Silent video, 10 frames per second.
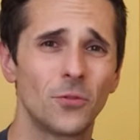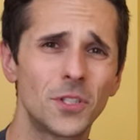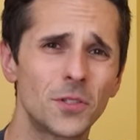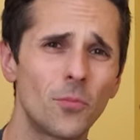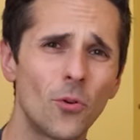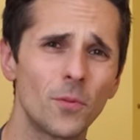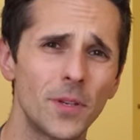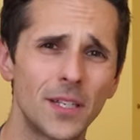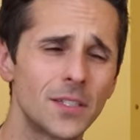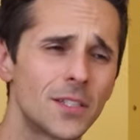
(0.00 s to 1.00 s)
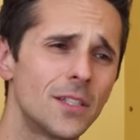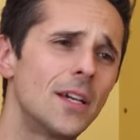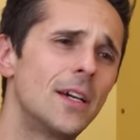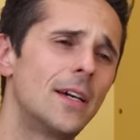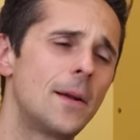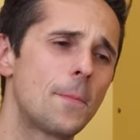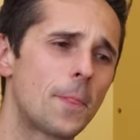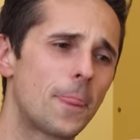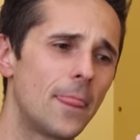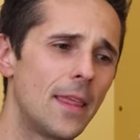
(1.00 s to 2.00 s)
which is important because
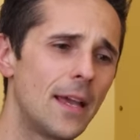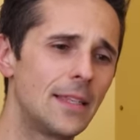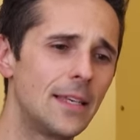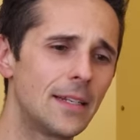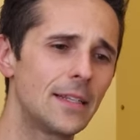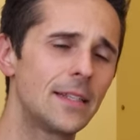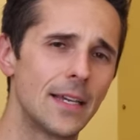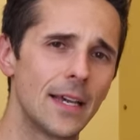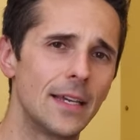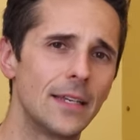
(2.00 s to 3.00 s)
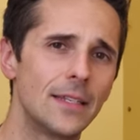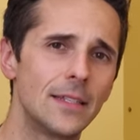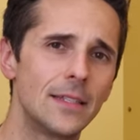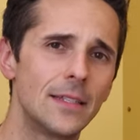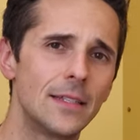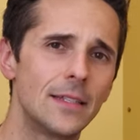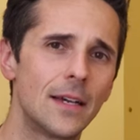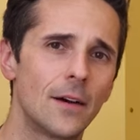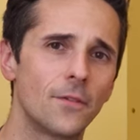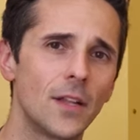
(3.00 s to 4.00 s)
at the end of the day,
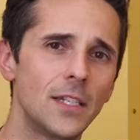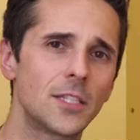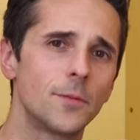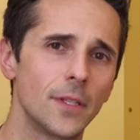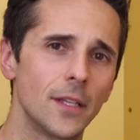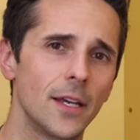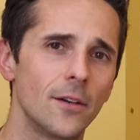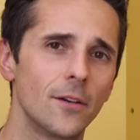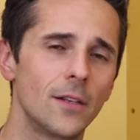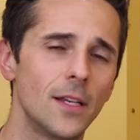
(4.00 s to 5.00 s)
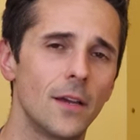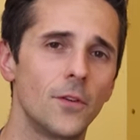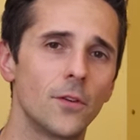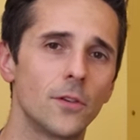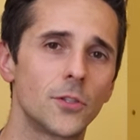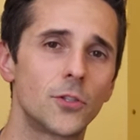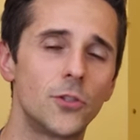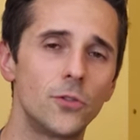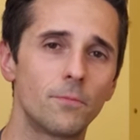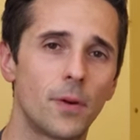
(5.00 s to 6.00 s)
a flight simulator, if you're a
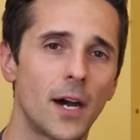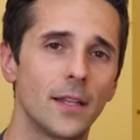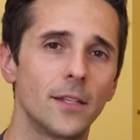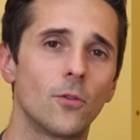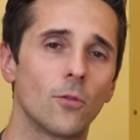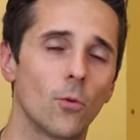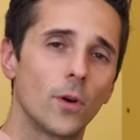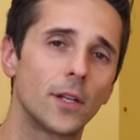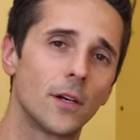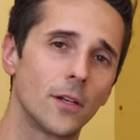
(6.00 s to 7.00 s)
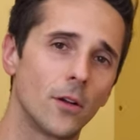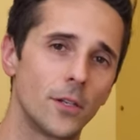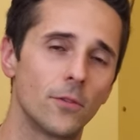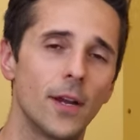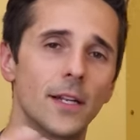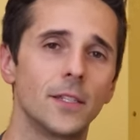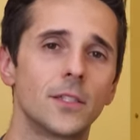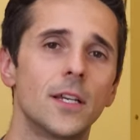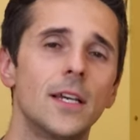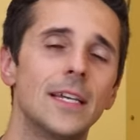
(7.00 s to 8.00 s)
student pilot or working on all your
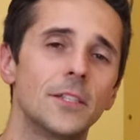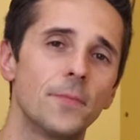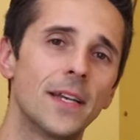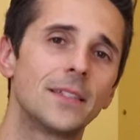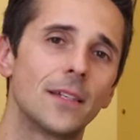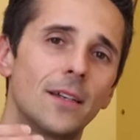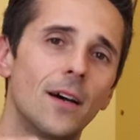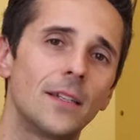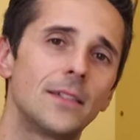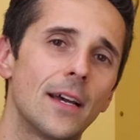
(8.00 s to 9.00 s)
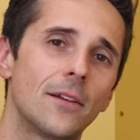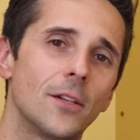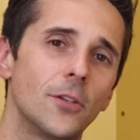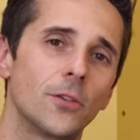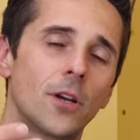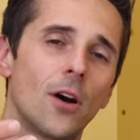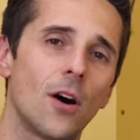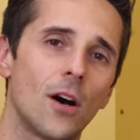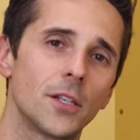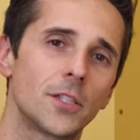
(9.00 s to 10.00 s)
ratings, is meant to cut down on your
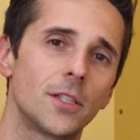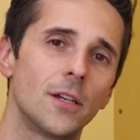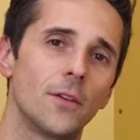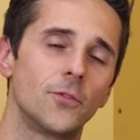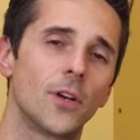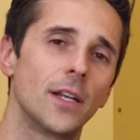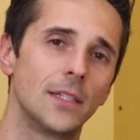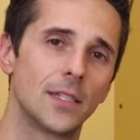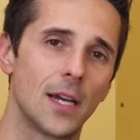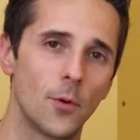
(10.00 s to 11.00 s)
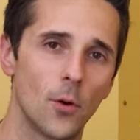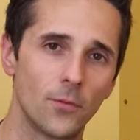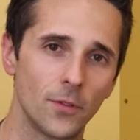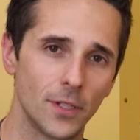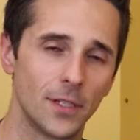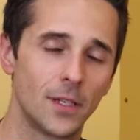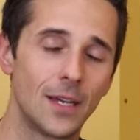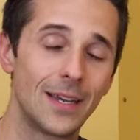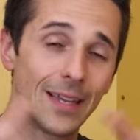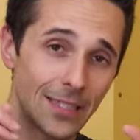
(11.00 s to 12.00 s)
cost of training time, hopefully.
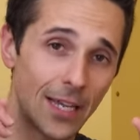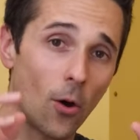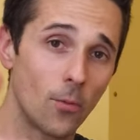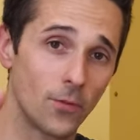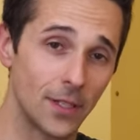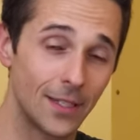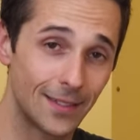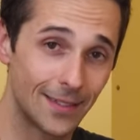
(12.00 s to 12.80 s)
And I say hopefully,